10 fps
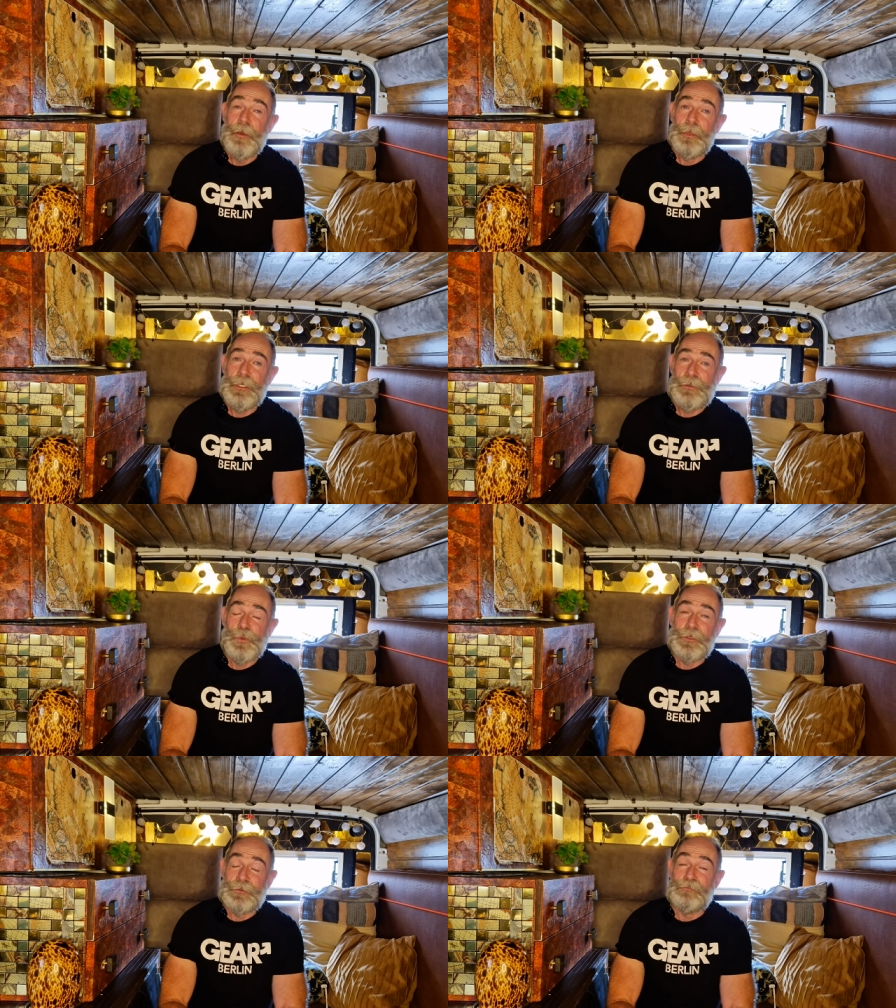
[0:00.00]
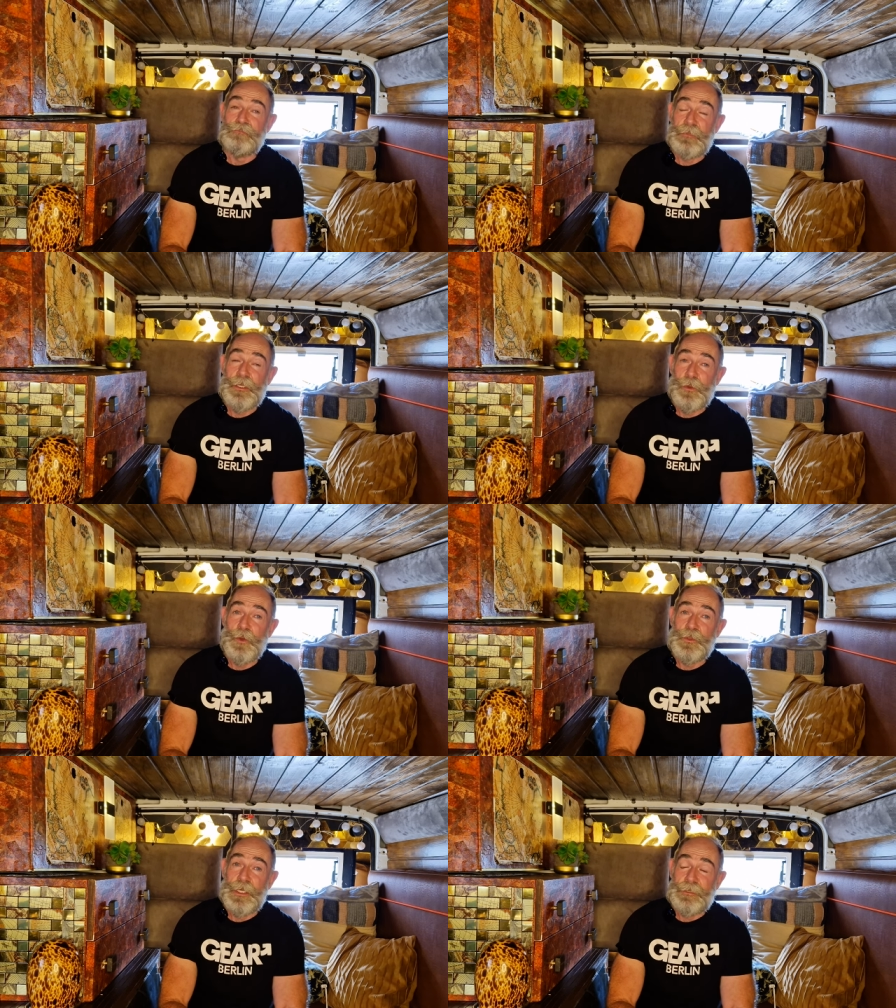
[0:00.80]
Berlin was in
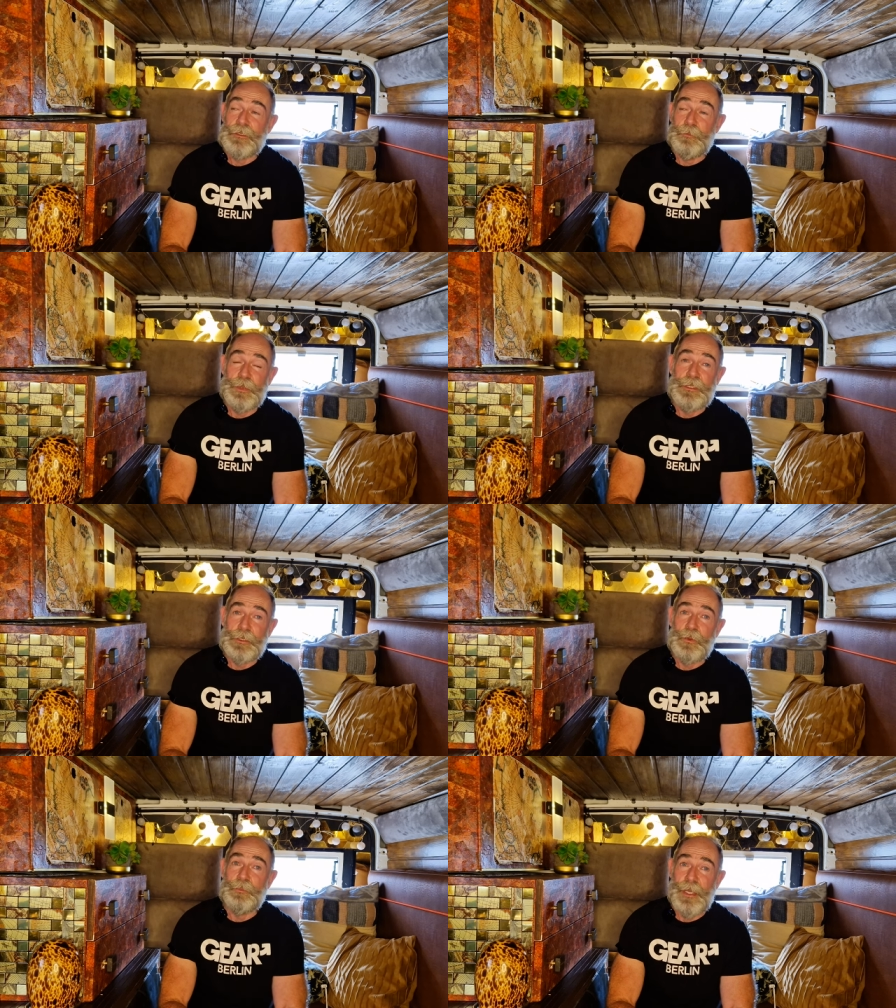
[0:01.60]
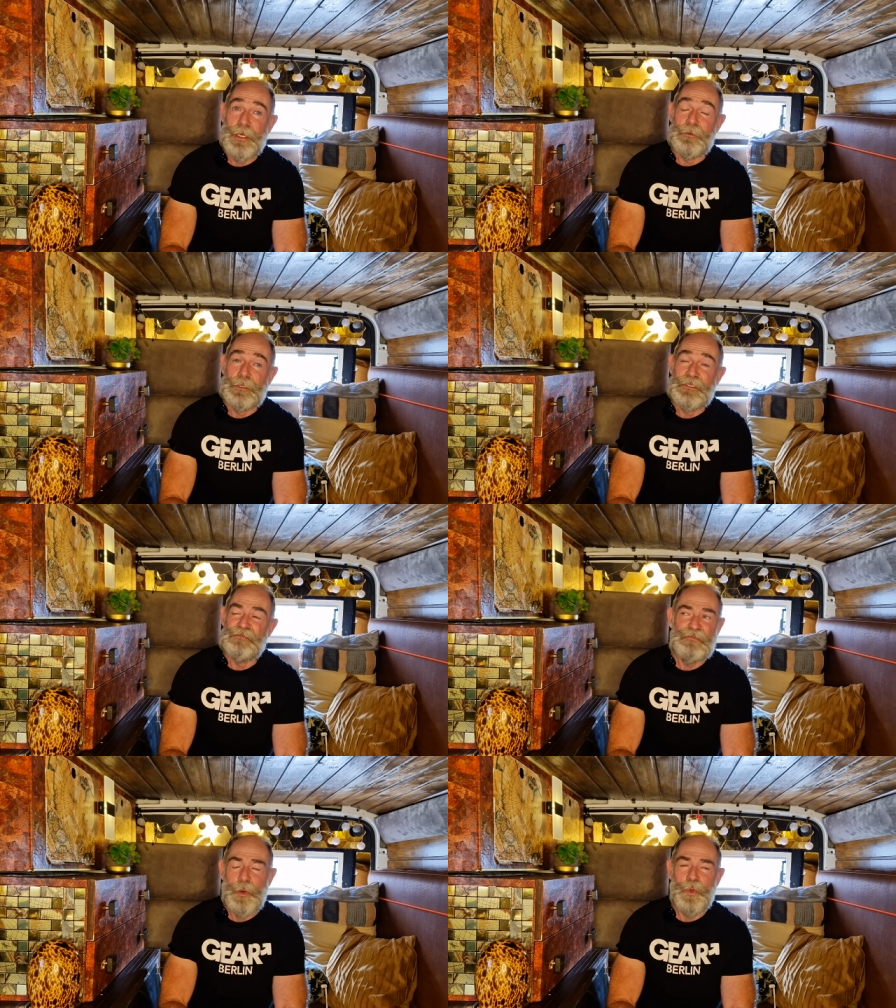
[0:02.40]
those days competing with Paris,
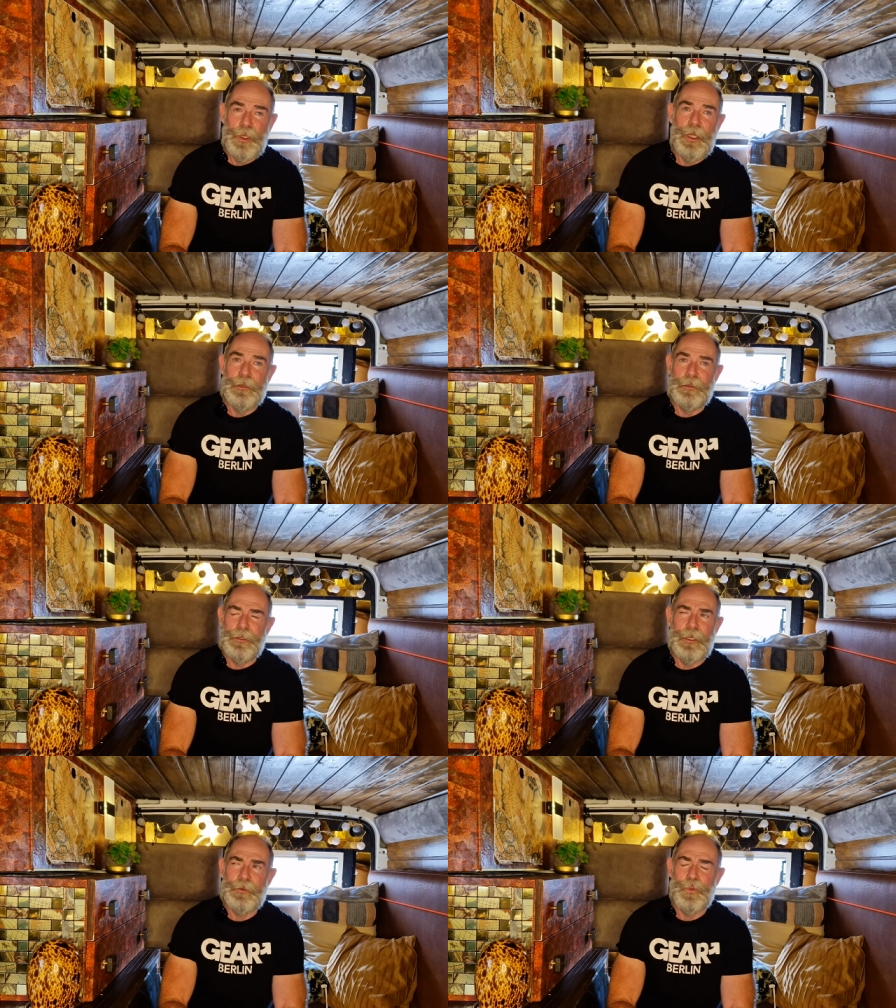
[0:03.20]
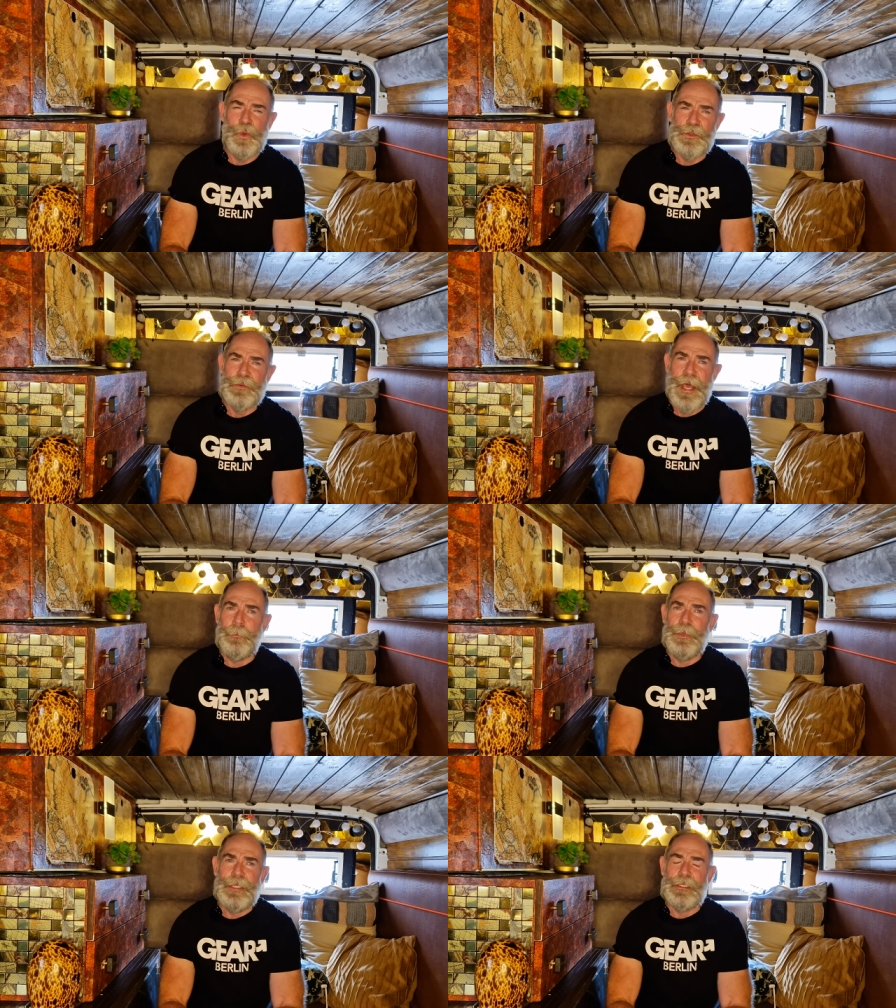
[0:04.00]
not with London. London wasn't
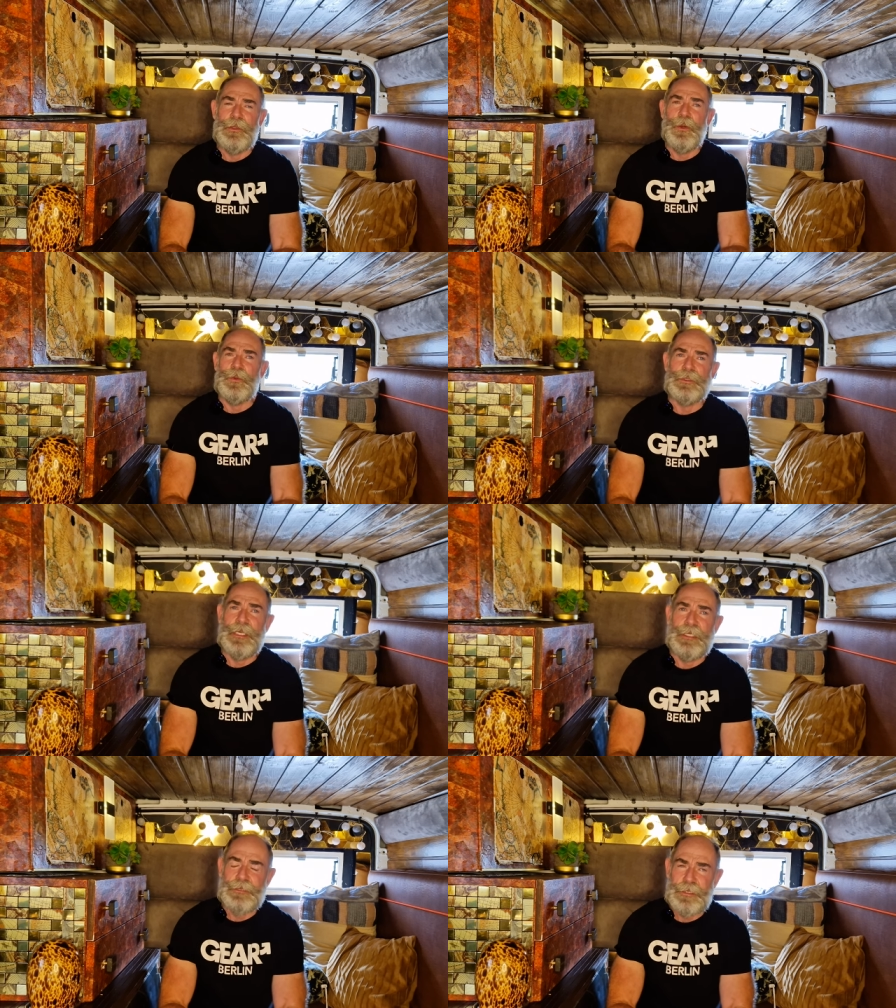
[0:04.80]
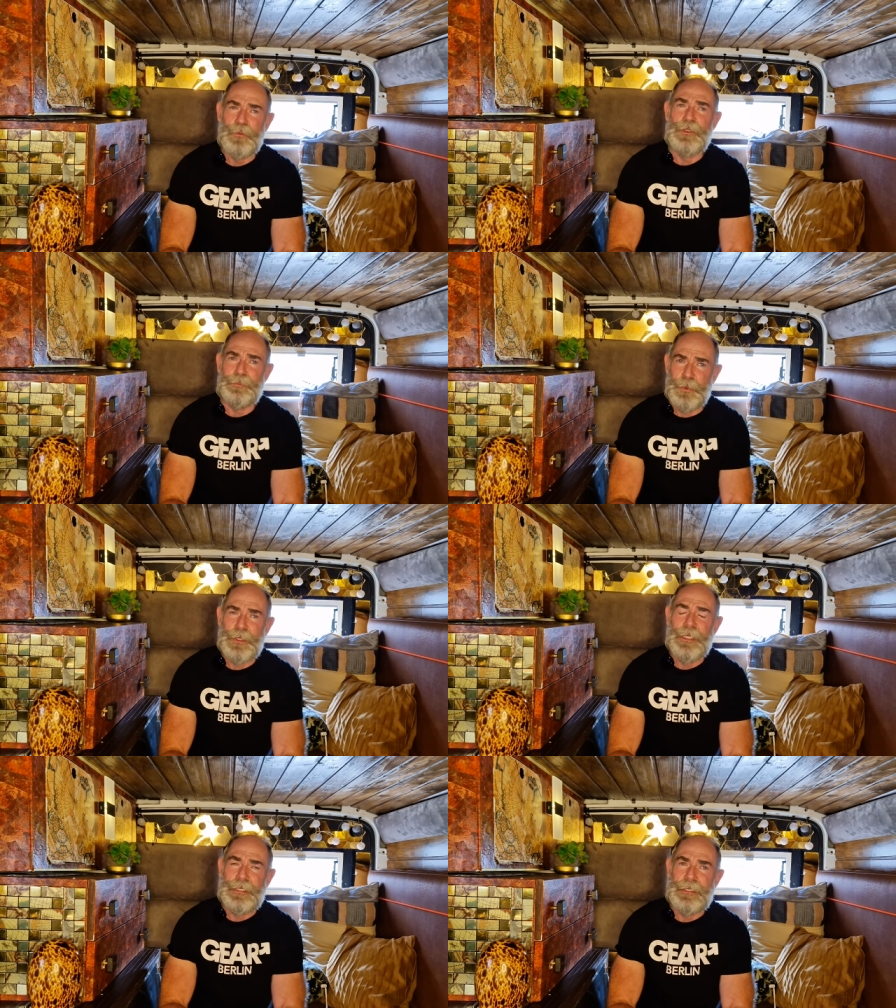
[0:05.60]
that big in those days. It was
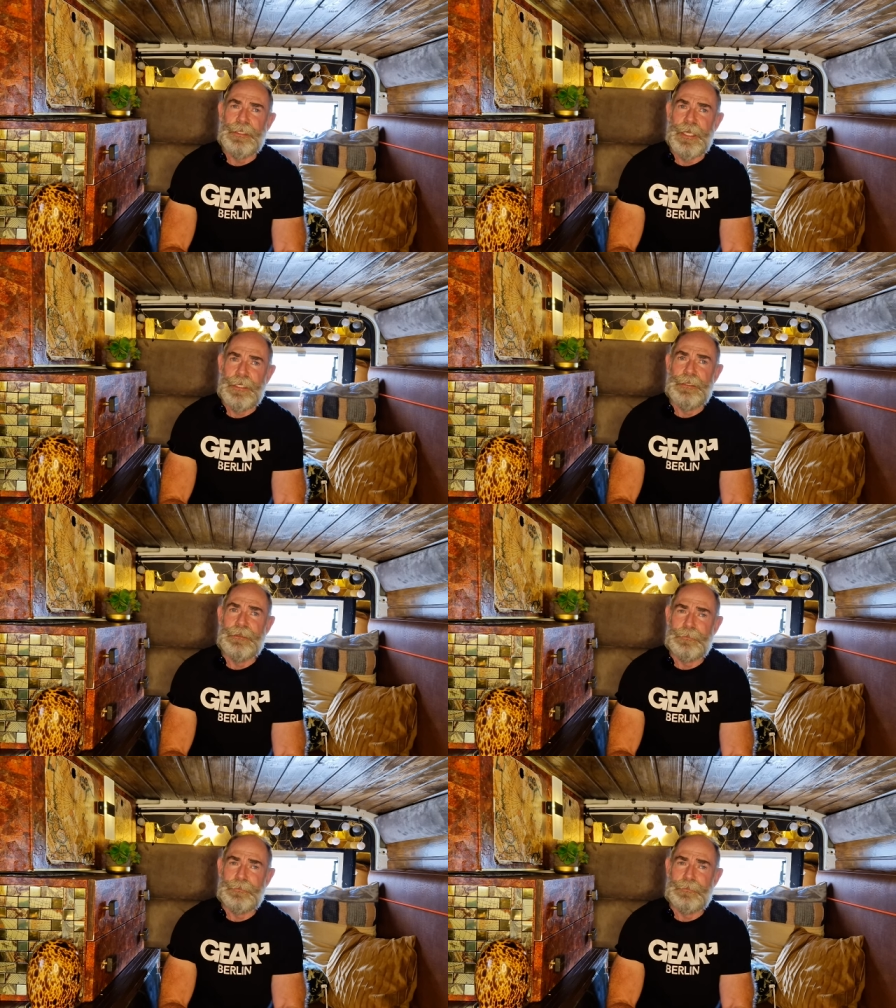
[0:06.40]
Berlin and